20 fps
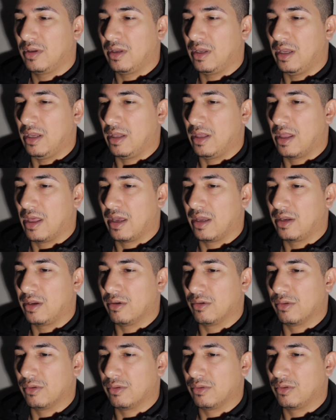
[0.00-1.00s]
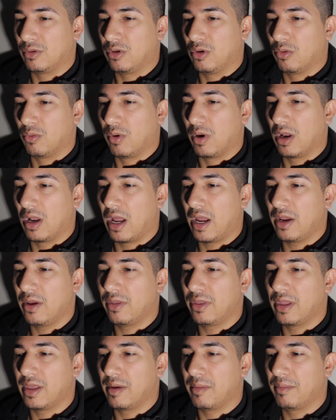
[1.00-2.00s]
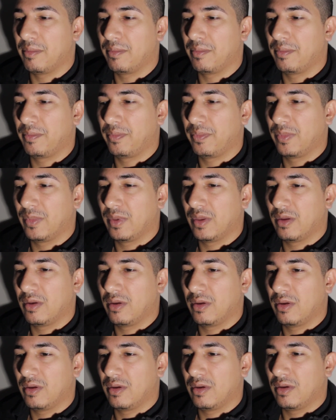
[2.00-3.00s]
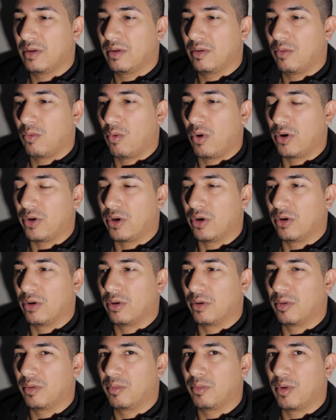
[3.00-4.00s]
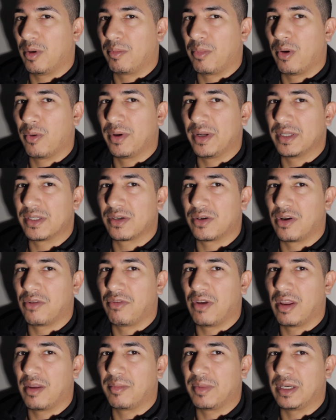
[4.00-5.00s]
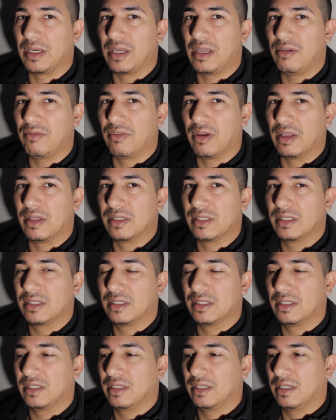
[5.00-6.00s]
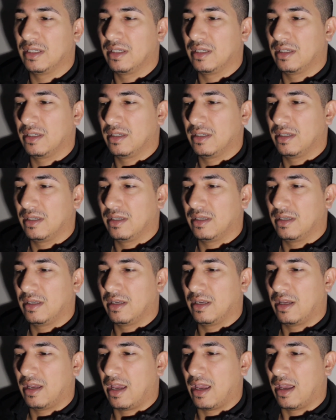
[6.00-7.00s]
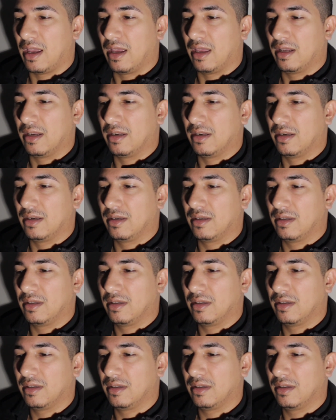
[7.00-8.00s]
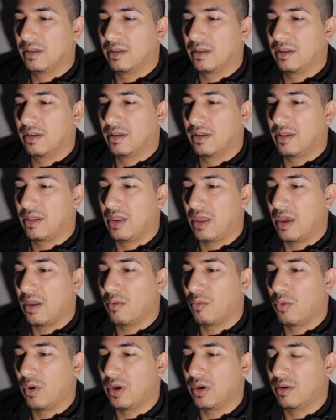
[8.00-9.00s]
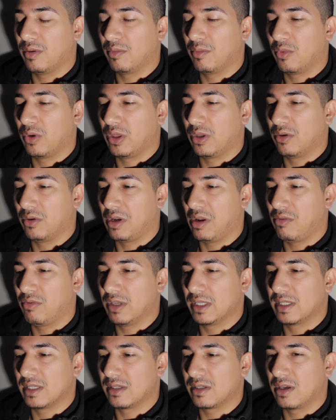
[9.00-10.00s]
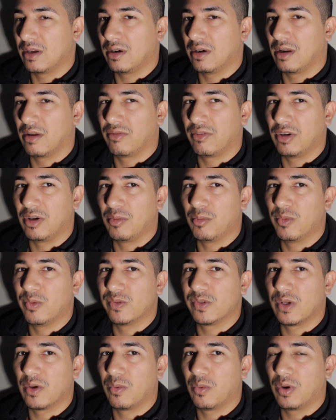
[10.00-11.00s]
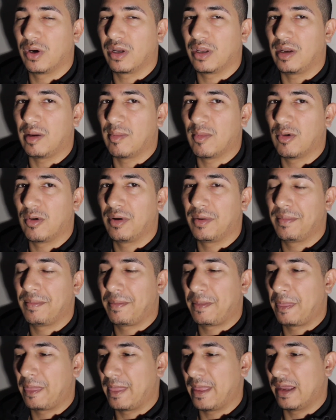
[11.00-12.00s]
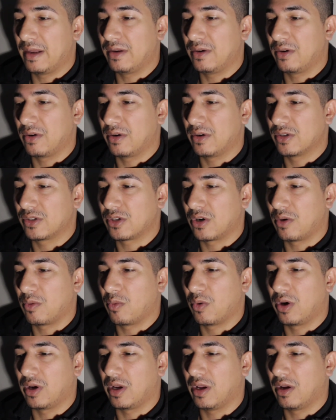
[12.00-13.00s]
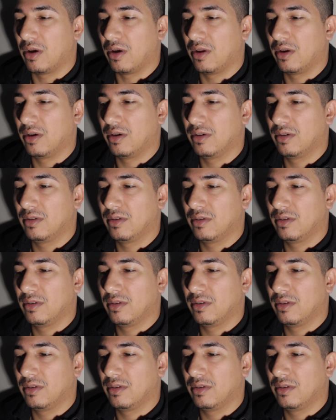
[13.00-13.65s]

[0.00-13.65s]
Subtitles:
in that you'll rely on them while your opponents are developing defense, and then when their defense is good enough and your moves don't work anymore, then you're going to start working on